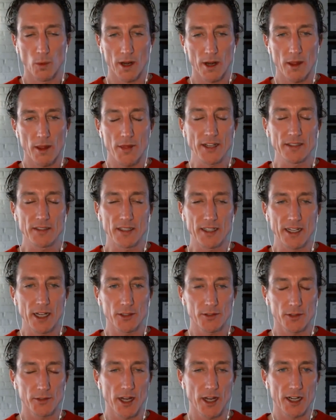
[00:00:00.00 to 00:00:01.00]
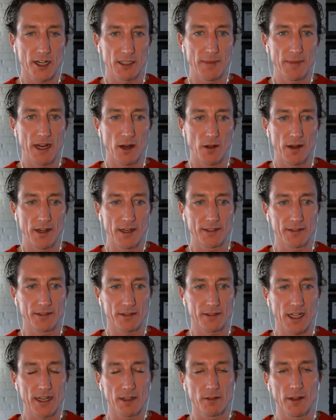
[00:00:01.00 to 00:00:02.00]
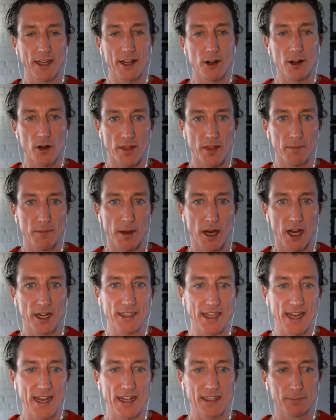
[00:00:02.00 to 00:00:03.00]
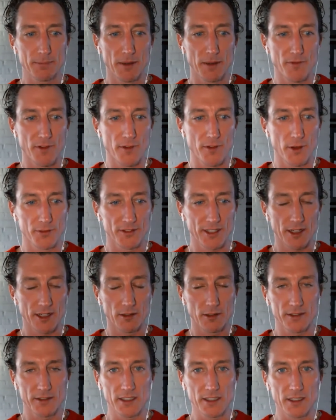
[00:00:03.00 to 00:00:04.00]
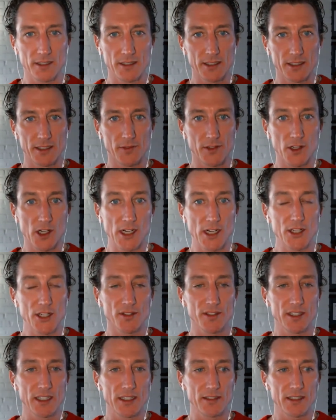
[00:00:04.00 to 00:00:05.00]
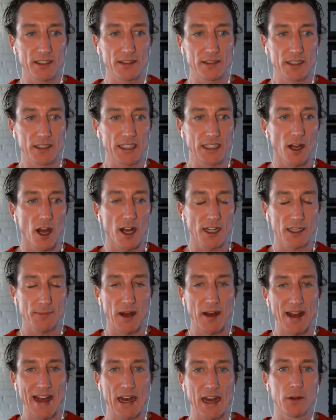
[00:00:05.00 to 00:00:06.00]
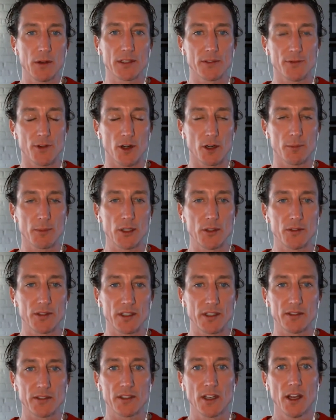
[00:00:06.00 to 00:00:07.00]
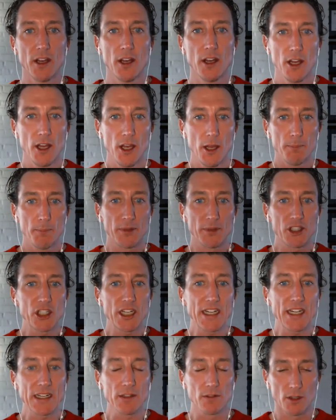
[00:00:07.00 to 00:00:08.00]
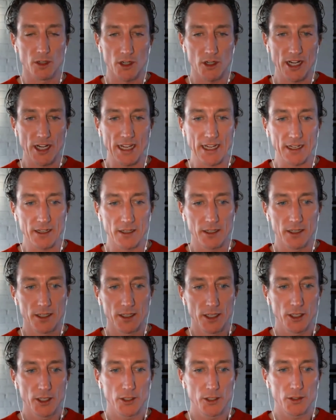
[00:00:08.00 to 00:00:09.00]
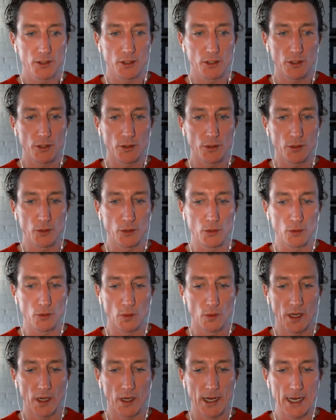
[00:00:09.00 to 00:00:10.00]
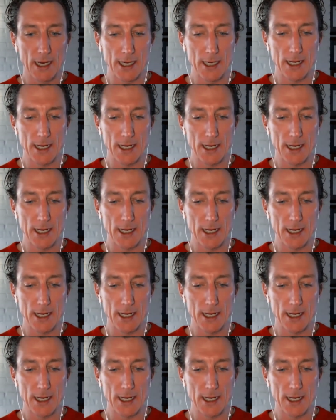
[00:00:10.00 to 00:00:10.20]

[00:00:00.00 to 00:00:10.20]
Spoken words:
One of the things that he also talked about, and it's kind of later on in the podcast, but for those that are listening to this, if you're interested, is he talked about how his firm uses machine learning to